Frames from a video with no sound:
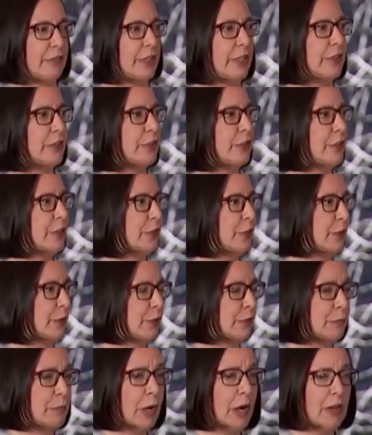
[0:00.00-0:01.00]

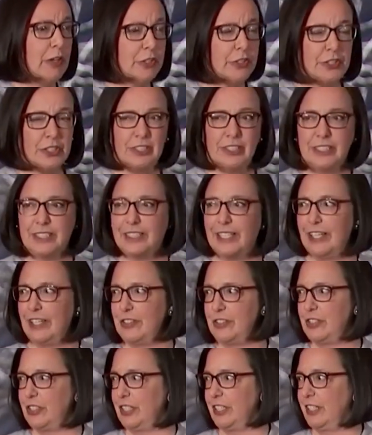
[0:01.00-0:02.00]
continuous partial
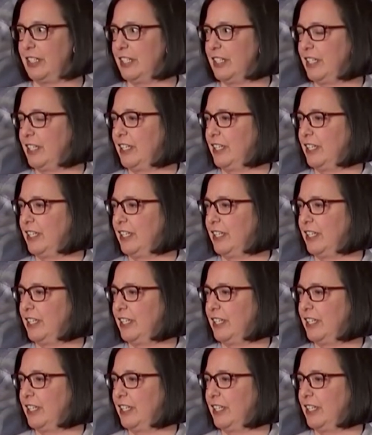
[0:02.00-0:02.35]
attention,